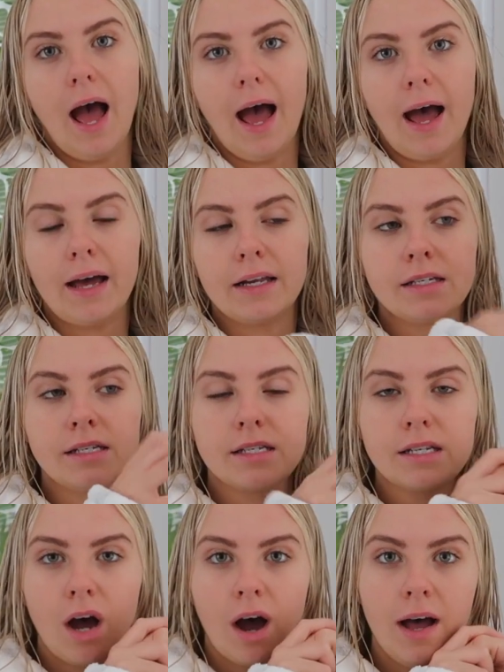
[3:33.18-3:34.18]

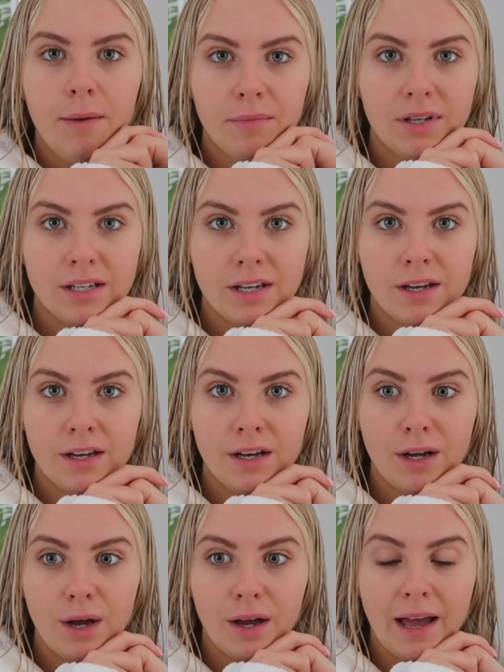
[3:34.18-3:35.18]
And I'm
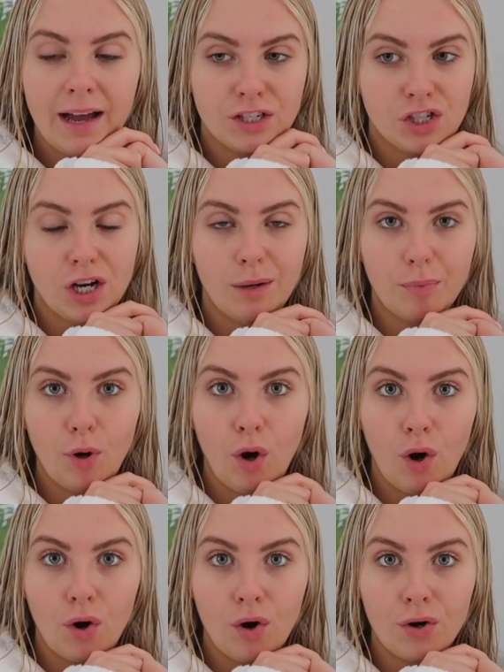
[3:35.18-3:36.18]
gonna catch up
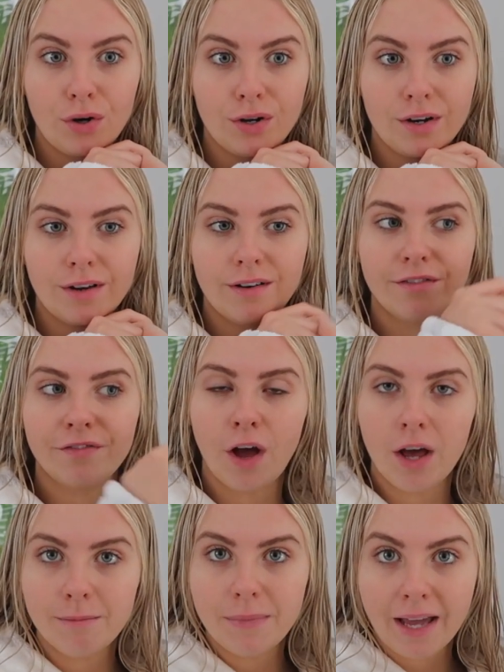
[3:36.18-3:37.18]
on
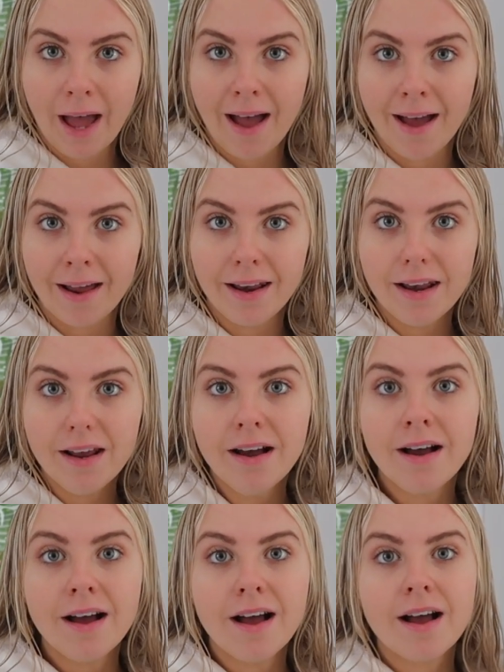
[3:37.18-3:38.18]
Fern McCann,
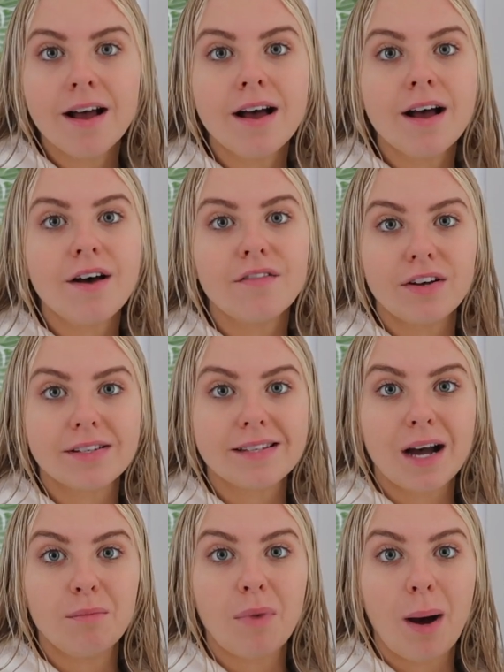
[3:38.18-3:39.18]
first
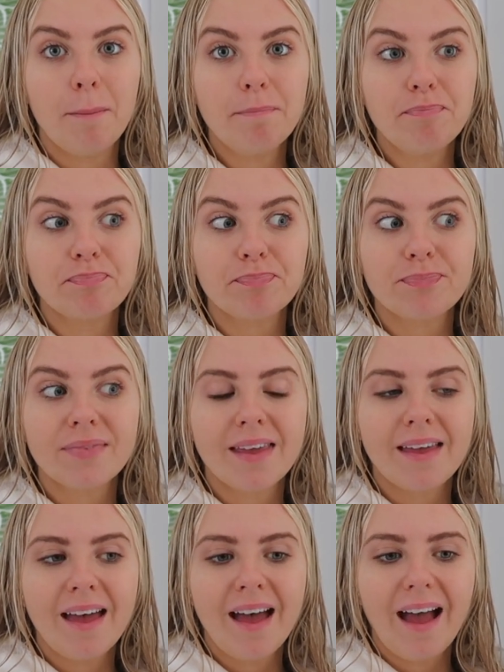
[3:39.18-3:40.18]
time mum,
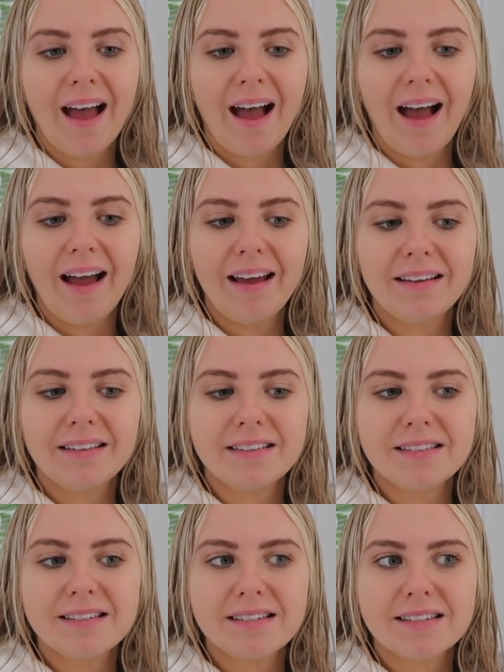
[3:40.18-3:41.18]

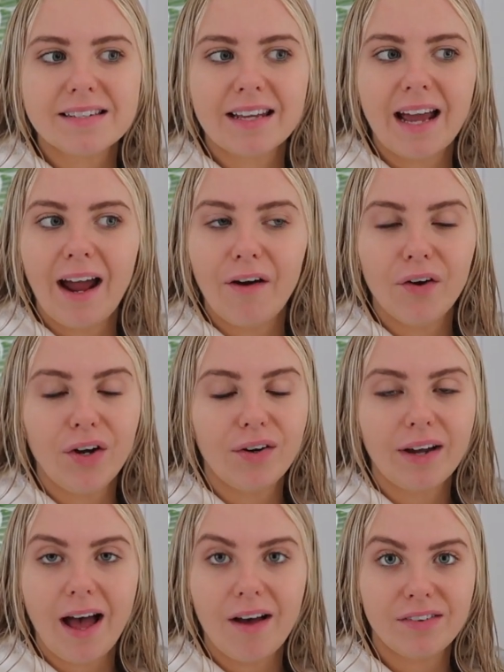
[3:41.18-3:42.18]
and carry
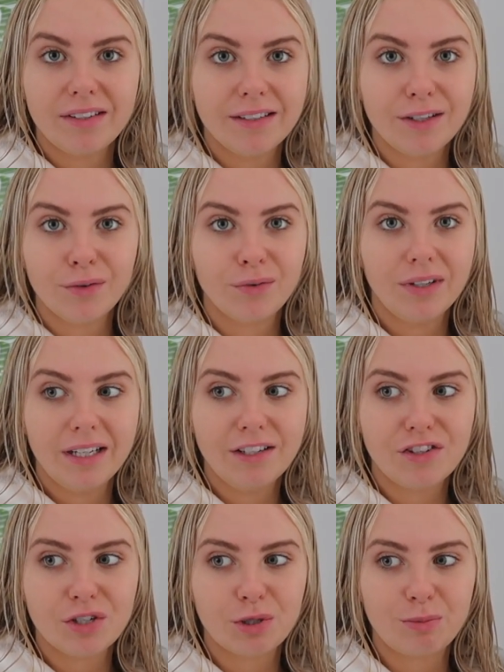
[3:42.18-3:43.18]
on having a really
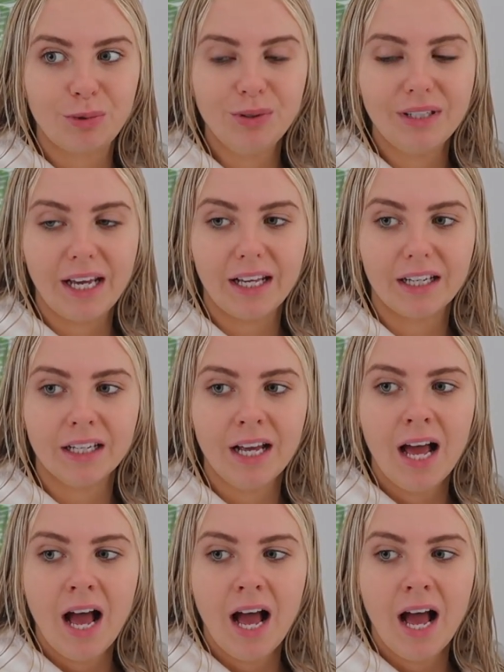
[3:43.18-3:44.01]
chilled morning.